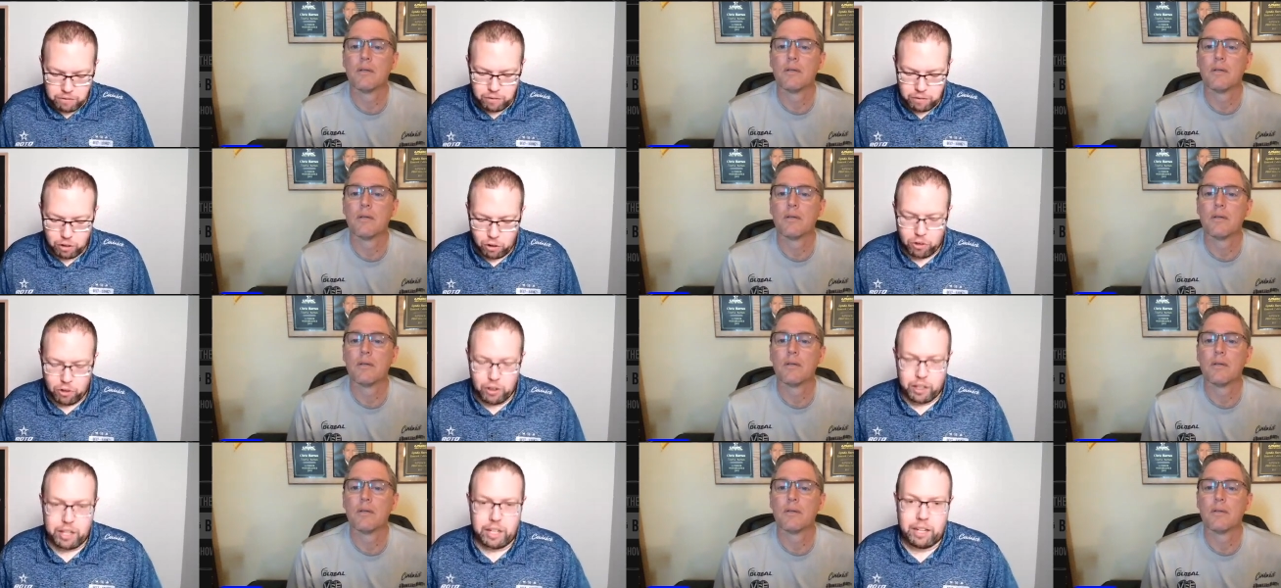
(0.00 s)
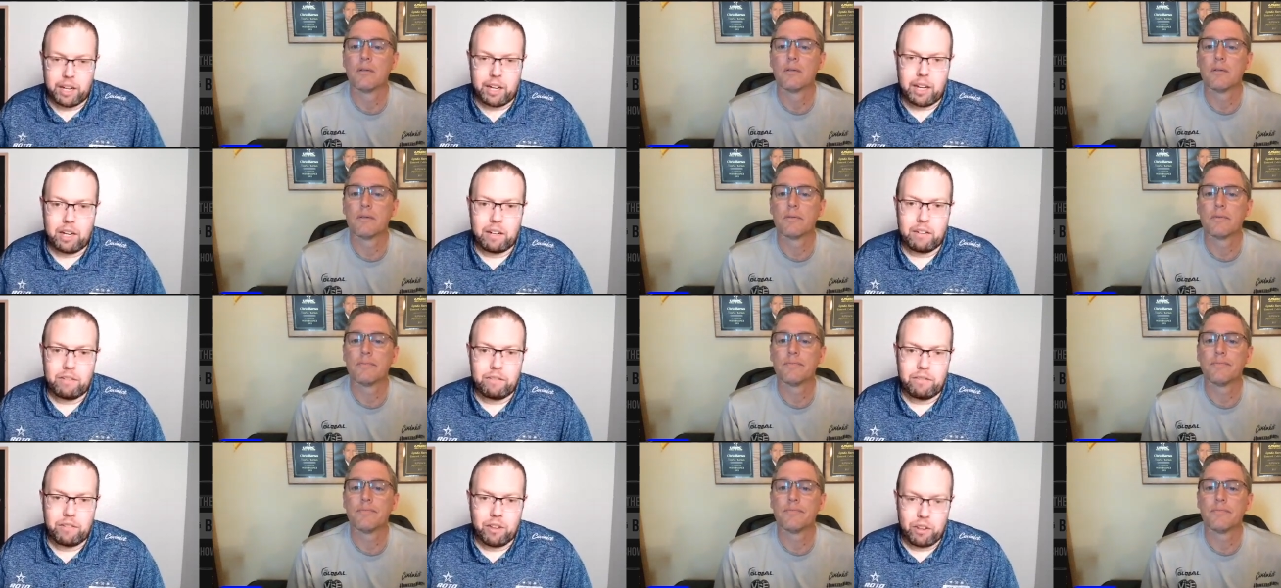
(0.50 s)
Speaker 1: for the
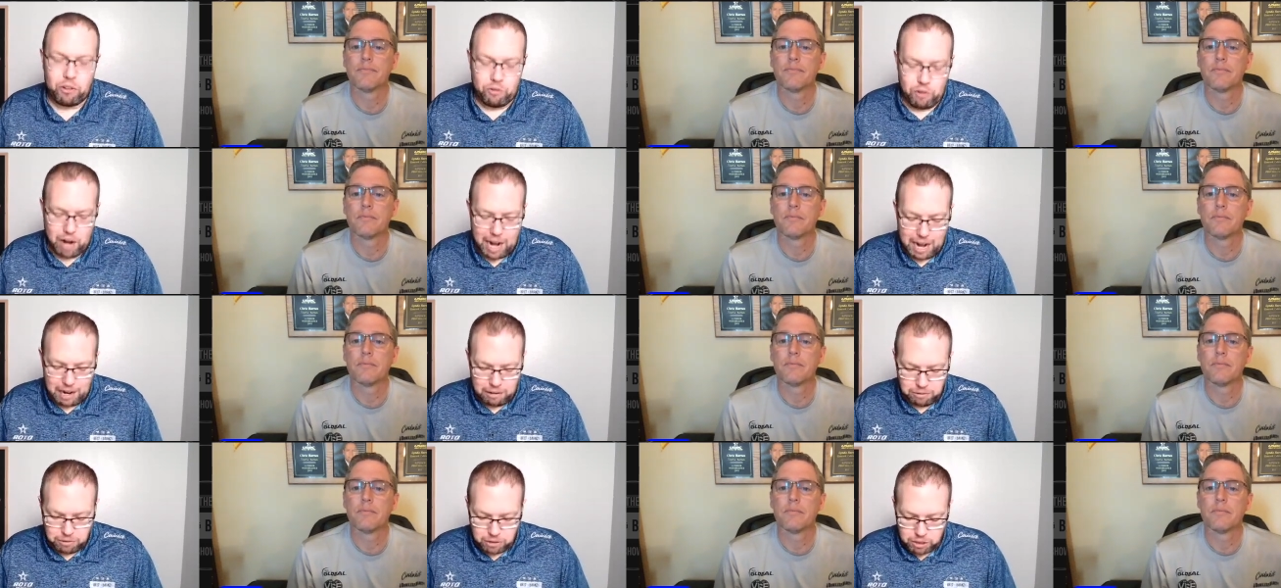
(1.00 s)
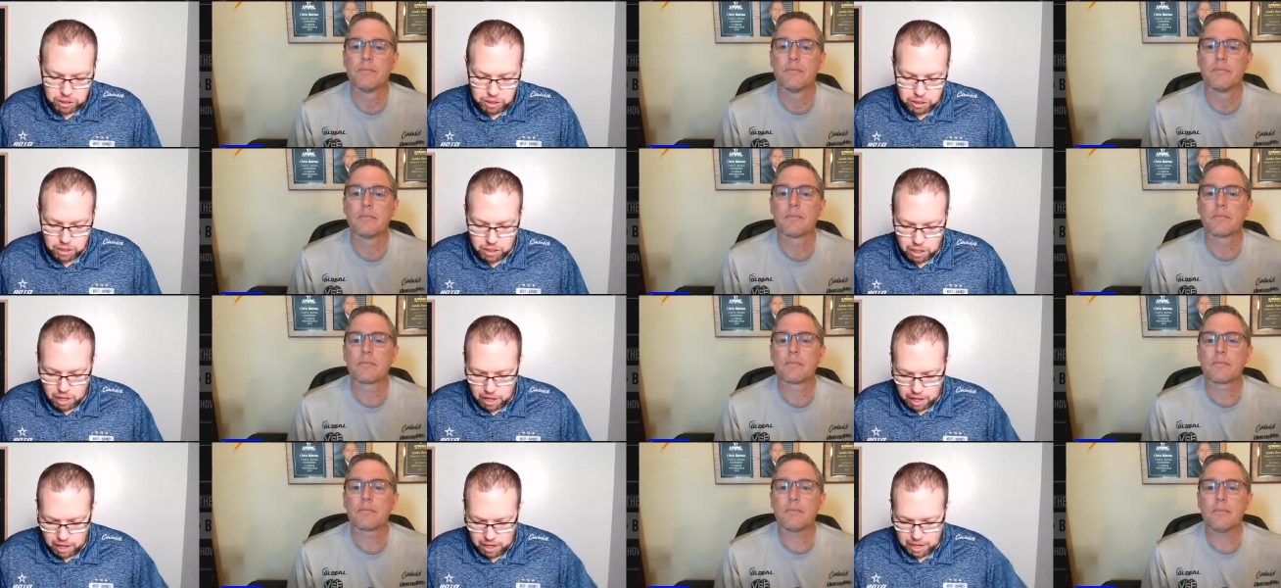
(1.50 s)
uh, for the rounds.
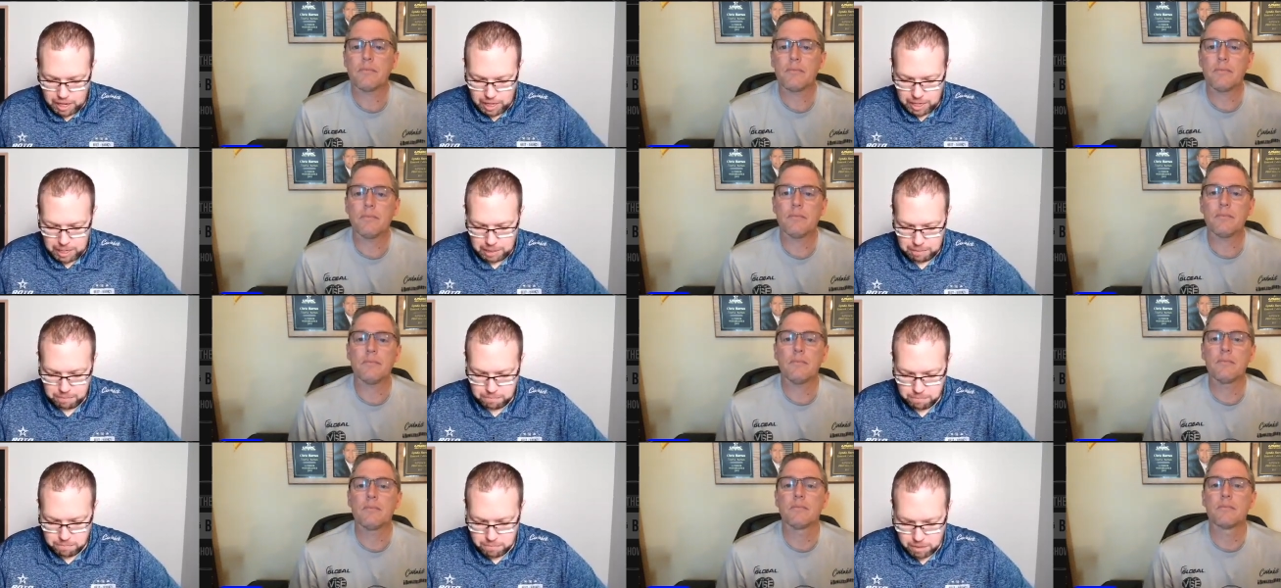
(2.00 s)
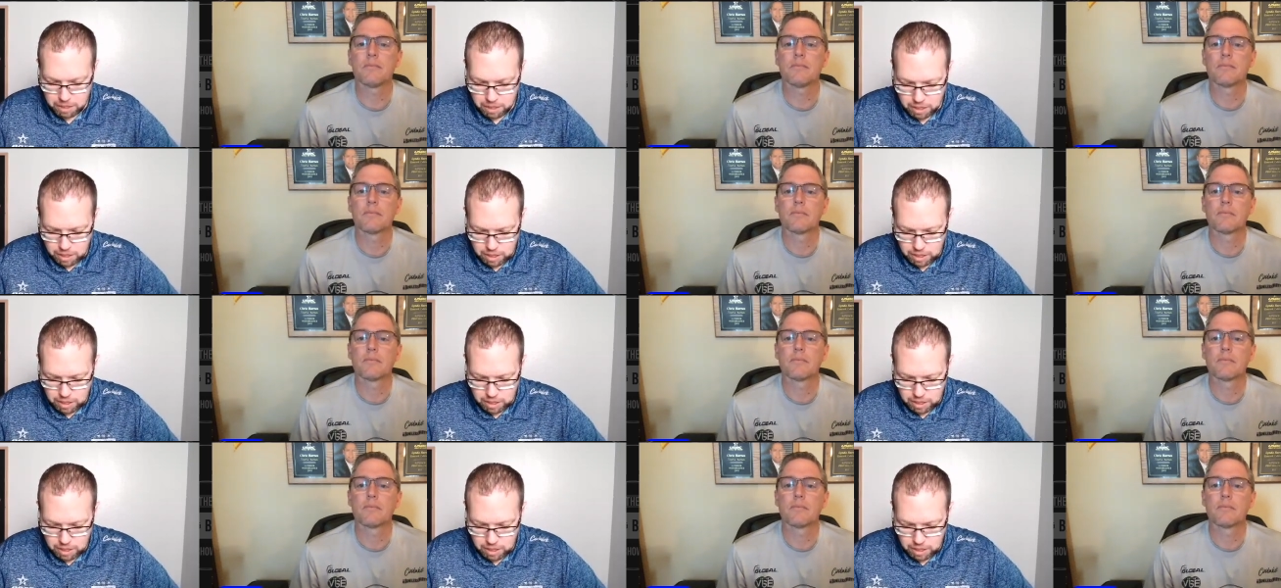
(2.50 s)
Um,